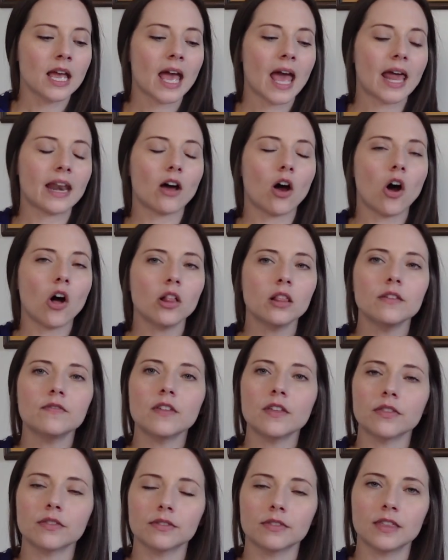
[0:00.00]
And all of
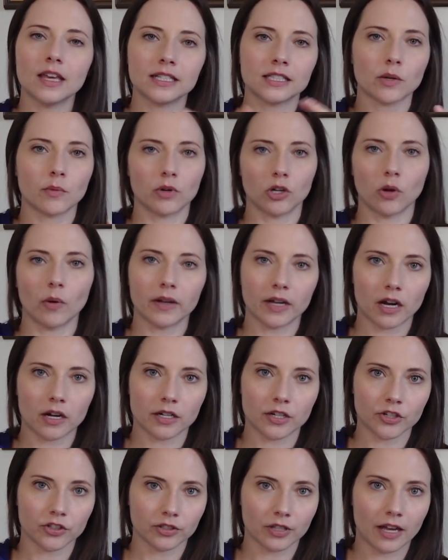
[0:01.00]
the things that were going on
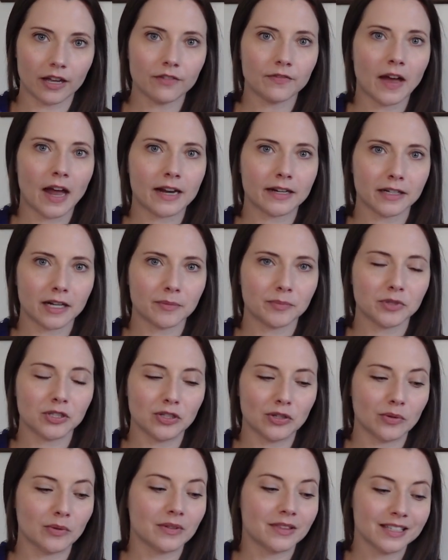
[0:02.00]
in her life added up
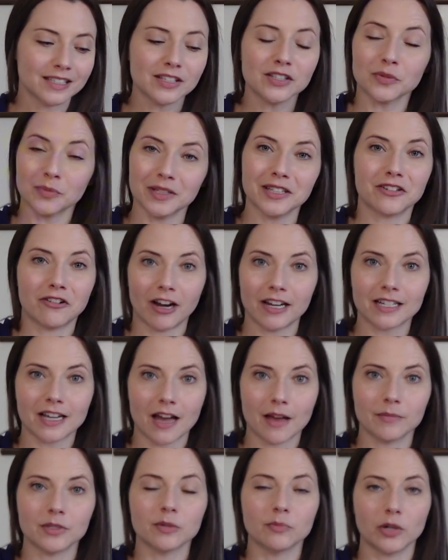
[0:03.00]
to, this is a really great
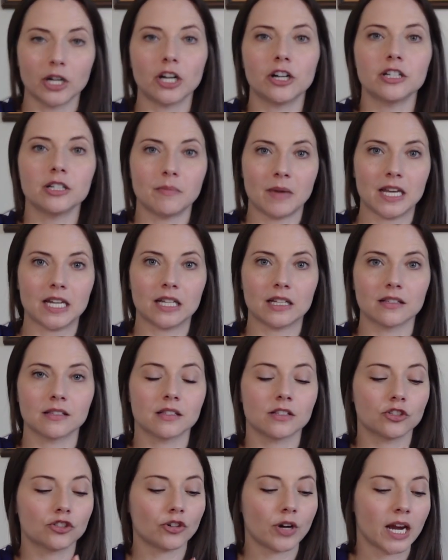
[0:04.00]
time to bring her to
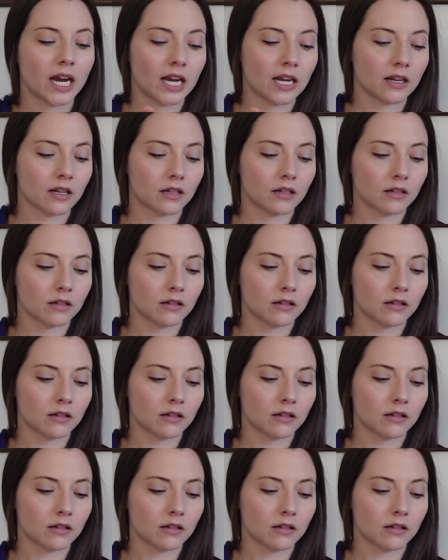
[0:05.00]
maintenance, train